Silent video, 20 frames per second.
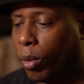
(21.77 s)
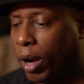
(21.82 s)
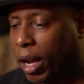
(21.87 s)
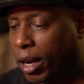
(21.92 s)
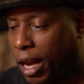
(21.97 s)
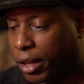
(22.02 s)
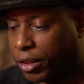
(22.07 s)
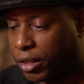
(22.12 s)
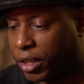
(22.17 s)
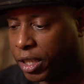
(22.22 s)
When I
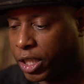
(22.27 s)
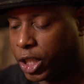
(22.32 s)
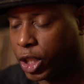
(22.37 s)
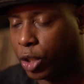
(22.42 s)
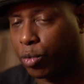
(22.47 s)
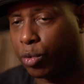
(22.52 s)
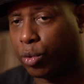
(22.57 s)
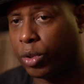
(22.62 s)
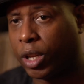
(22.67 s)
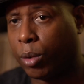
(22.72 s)
got to
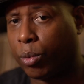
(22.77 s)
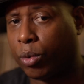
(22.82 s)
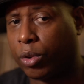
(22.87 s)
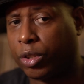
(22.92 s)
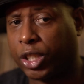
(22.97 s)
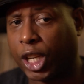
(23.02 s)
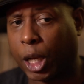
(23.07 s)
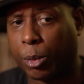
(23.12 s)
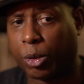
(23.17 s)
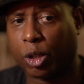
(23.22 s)
Nkiru, they were
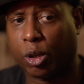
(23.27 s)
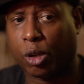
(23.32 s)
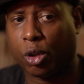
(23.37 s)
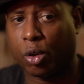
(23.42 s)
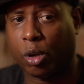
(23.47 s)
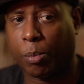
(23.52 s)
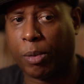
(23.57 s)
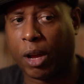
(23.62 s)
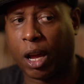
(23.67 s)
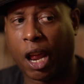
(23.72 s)

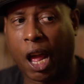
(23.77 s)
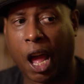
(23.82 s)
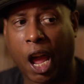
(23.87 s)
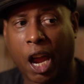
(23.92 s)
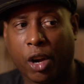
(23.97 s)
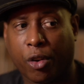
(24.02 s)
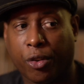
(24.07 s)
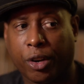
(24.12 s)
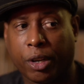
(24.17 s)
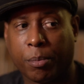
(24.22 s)
skeptical about
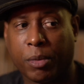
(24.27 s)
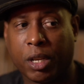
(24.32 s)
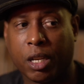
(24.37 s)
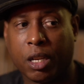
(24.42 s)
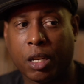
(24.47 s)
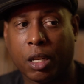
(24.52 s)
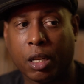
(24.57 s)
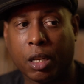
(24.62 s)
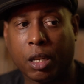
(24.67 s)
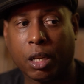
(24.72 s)
hiring
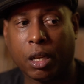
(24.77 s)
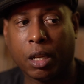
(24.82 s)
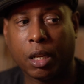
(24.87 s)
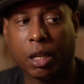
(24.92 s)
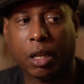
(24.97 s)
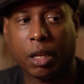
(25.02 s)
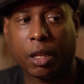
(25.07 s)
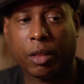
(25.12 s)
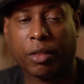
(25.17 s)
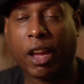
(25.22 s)
me
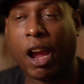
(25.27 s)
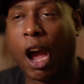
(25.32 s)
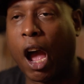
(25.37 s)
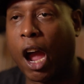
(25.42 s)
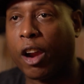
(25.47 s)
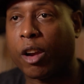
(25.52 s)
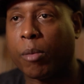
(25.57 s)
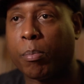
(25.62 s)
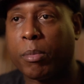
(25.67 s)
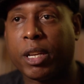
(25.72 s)
they
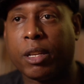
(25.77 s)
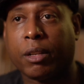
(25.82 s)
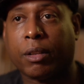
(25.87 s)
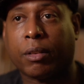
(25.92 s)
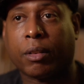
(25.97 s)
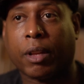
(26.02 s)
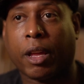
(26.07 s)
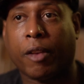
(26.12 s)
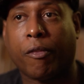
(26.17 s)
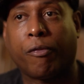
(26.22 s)
hired me
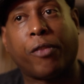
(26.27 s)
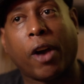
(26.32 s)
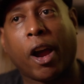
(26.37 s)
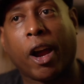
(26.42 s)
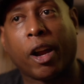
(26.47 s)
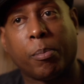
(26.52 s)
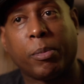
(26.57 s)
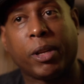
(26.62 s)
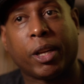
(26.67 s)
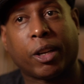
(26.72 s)
and
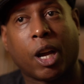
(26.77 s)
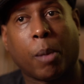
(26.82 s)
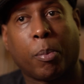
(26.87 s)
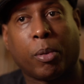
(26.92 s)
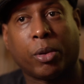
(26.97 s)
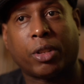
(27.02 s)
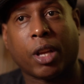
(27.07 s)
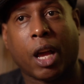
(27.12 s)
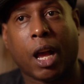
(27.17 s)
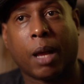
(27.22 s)
fired me a
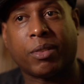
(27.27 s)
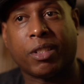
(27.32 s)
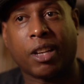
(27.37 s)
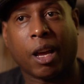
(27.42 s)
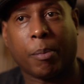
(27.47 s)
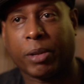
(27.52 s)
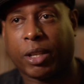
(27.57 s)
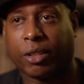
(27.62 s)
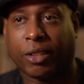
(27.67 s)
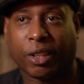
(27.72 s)
couple times,
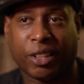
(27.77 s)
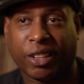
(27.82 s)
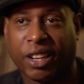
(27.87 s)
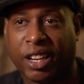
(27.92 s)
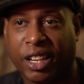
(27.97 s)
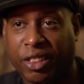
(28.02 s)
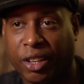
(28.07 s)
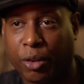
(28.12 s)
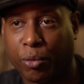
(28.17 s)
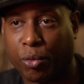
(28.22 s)
not because I did
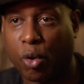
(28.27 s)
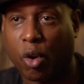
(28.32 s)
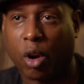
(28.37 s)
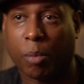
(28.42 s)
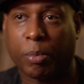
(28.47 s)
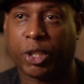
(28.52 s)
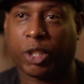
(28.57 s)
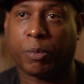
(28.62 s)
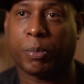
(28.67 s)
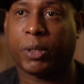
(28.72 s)
anything
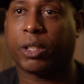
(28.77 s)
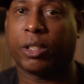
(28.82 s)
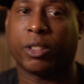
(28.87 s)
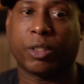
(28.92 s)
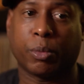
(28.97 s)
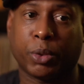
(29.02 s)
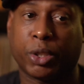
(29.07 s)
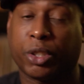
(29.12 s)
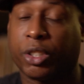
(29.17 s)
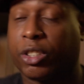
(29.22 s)
wrong, but just
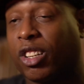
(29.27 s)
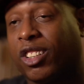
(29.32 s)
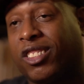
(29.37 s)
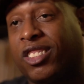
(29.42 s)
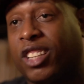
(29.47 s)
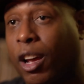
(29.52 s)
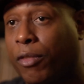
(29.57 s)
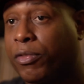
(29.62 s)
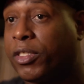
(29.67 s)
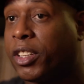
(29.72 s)
because it was just
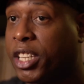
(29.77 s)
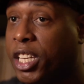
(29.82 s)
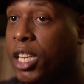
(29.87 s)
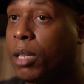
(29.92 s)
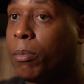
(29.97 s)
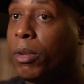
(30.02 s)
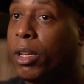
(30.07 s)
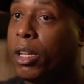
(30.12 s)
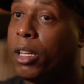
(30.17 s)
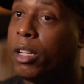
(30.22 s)
tough to
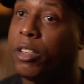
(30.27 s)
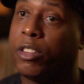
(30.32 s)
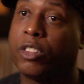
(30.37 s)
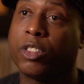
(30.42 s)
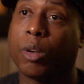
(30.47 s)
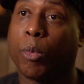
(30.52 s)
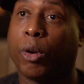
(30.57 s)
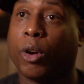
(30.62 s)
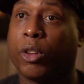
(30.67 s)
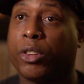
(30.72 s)
keep
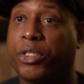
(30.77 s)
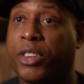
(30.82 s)
someone on